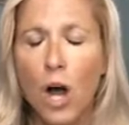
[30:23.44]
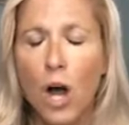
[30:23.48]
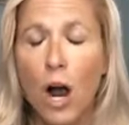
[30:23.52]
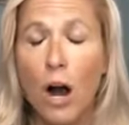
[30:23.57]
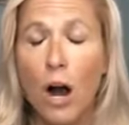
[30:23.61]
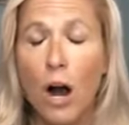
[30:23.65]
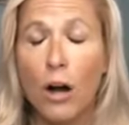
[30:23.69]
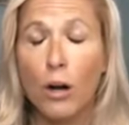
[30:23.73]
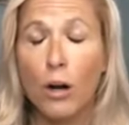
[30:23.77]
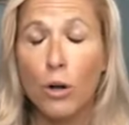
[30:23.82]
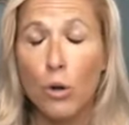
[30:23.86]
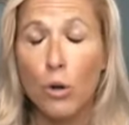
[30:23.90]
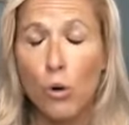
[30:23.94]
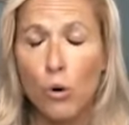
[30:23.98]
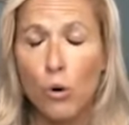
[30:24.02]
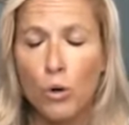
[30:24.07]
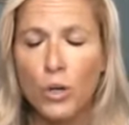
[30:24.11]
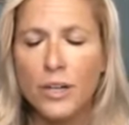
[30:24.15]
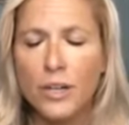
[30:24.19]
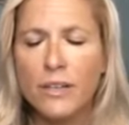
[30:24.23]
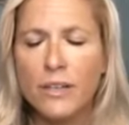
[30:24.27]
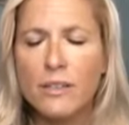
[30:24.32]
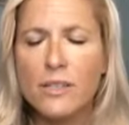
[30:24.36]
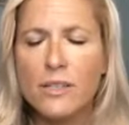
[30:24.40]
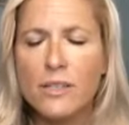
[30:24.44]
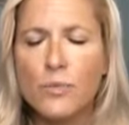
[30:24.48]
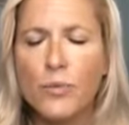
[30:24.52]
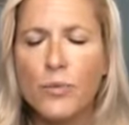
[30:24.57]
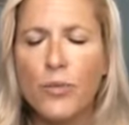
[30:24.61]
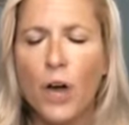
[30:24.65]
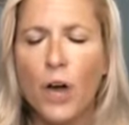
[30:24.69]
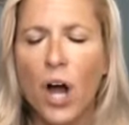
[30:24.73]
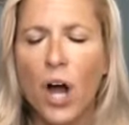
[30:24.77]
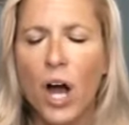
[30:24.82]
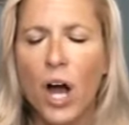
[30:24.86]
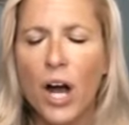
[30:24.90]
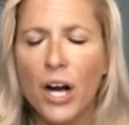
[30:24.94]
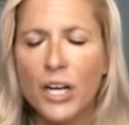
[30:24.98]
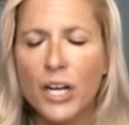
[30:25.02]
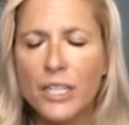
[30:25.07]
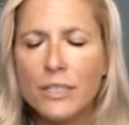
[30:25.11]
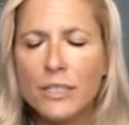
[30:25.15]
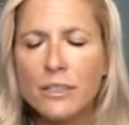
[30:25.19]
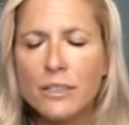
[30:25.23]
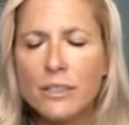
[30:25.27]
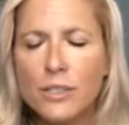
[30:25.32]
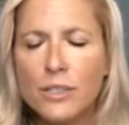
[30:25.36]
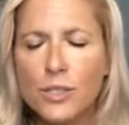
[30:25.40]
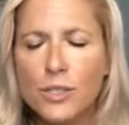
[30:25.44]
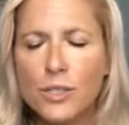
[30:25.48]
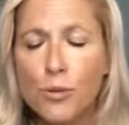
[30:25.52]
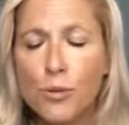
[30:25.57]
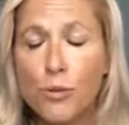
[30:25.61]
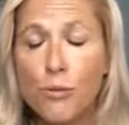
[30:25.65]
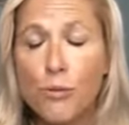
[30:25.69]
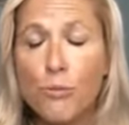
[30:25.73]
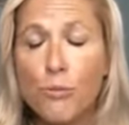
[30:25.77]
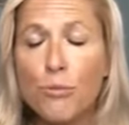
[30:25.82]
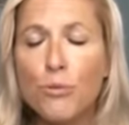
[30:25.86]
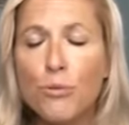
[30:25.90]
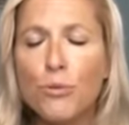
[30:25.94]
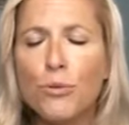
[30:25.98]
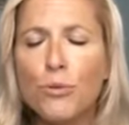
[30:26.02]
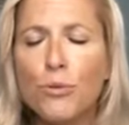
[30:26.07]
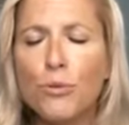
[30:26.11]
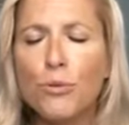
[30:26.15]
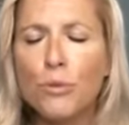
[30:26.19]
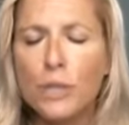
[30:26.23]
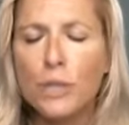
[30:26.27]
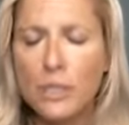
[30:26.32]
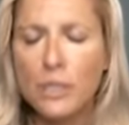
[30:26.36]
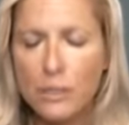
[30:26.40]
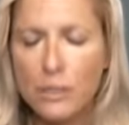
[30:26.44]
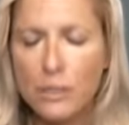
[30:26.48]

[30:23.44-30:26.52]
our accordance with the heart, through